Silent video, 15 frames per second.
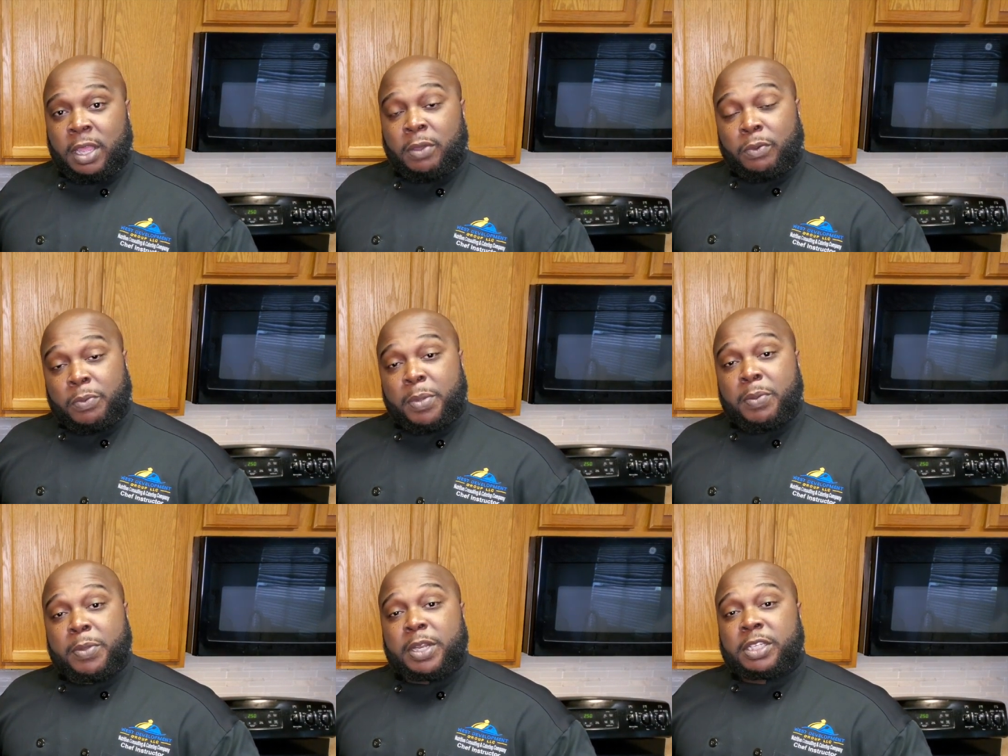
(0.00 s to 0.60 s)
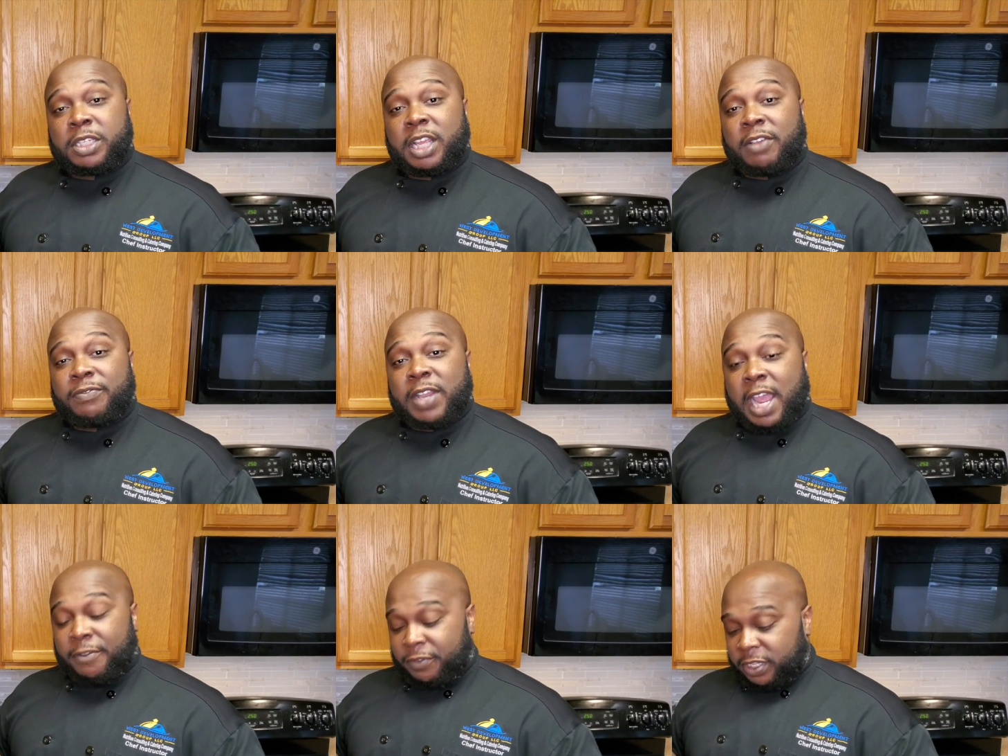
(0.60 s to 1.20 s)
Remember, the chef
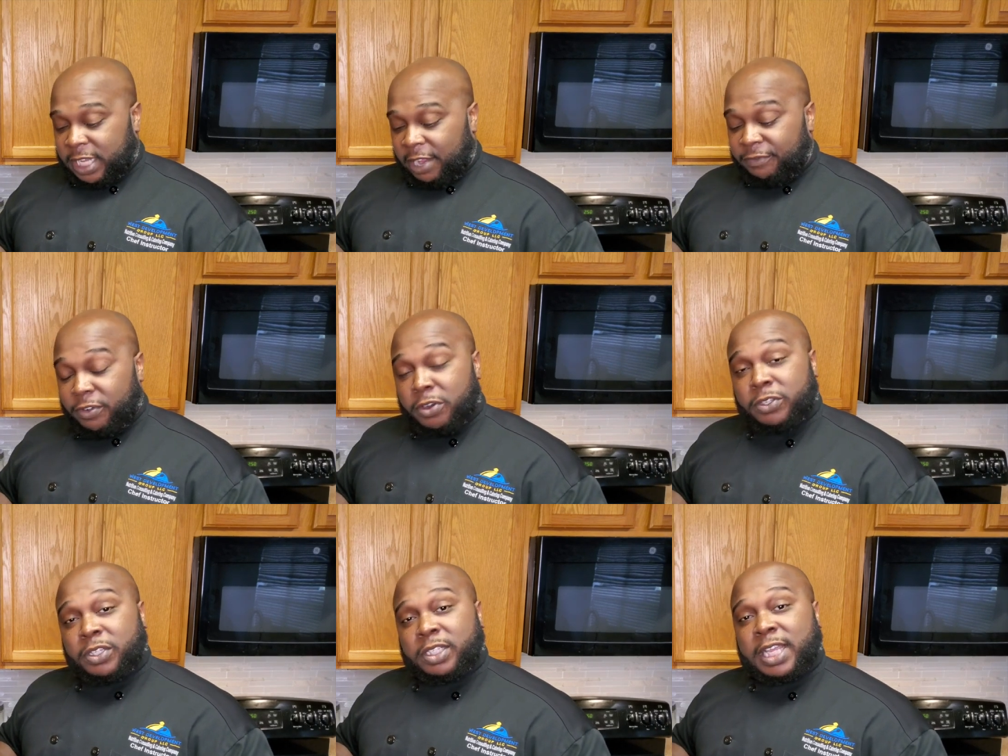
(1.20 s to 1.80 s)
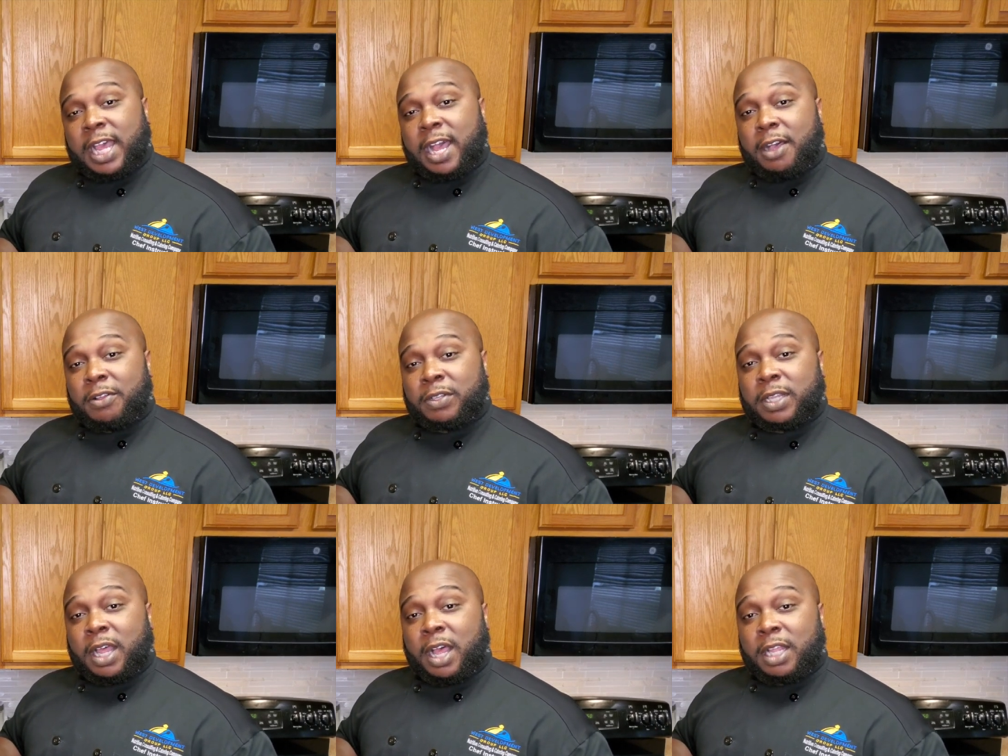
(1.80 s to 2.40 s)
knife is that
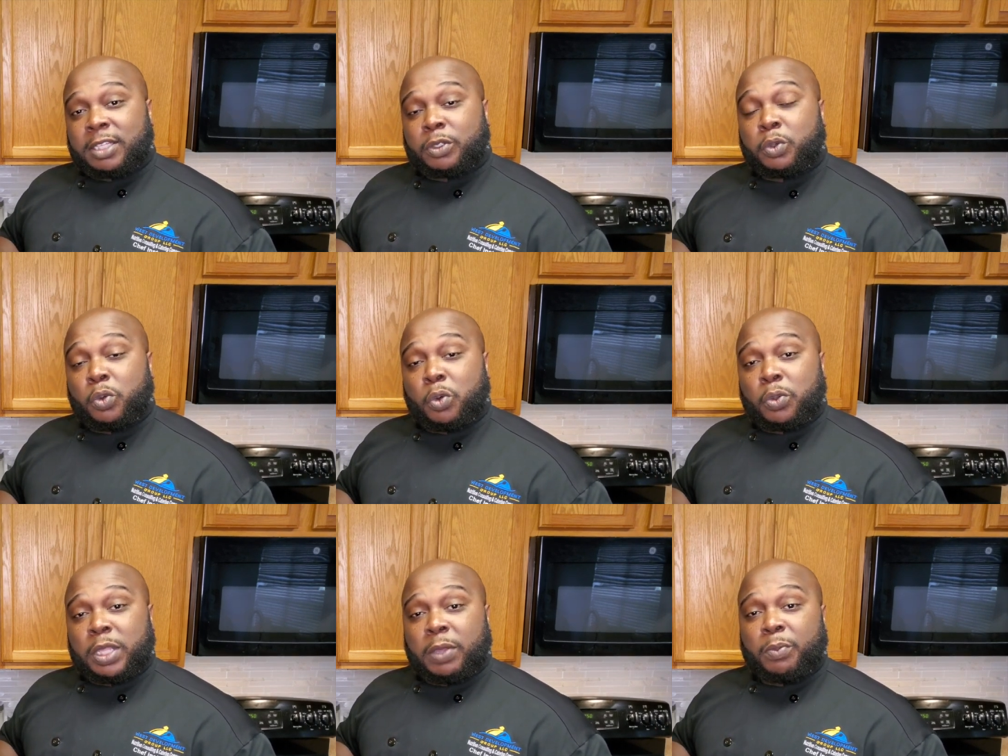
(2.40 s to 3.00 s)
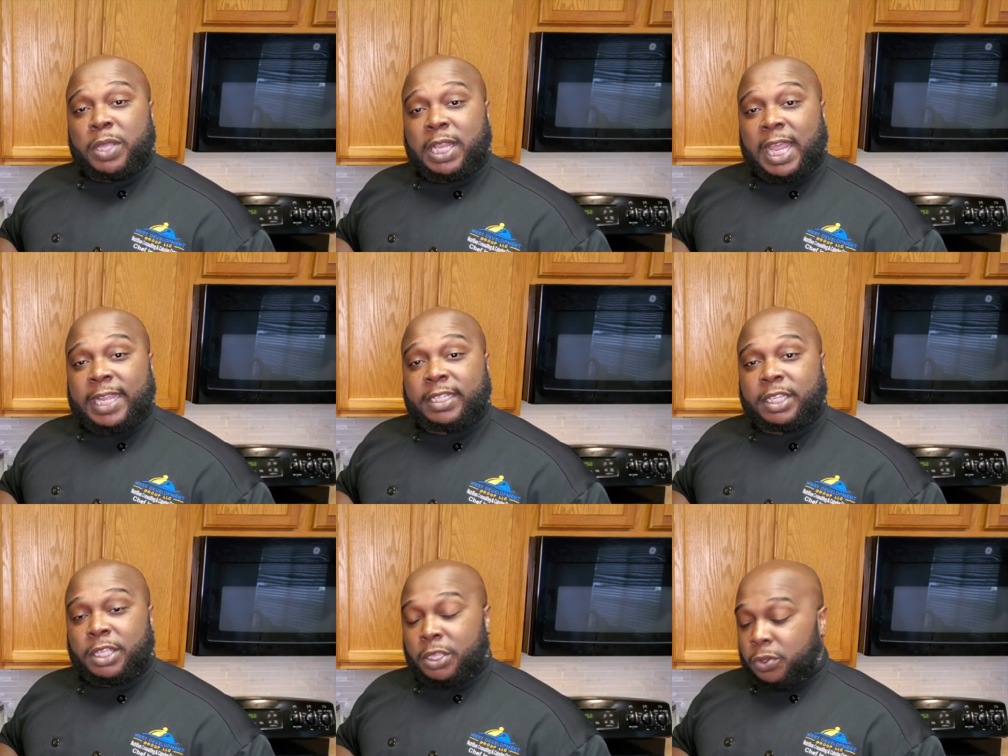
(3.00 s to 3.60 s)
versatile tool that we like
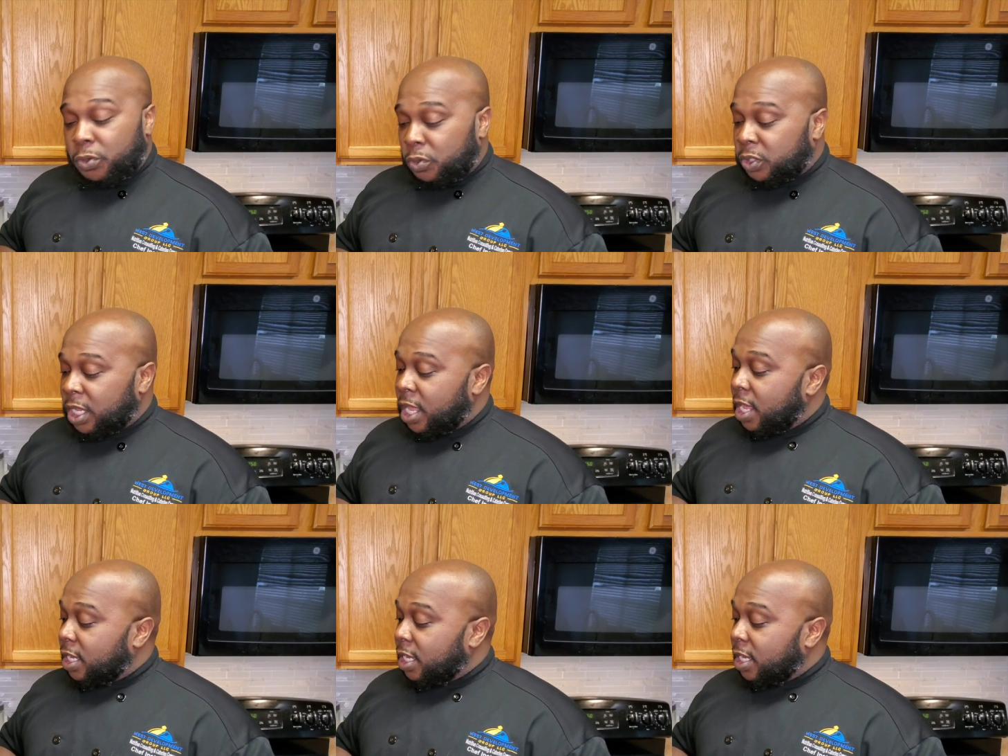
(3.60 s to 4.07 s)
to use,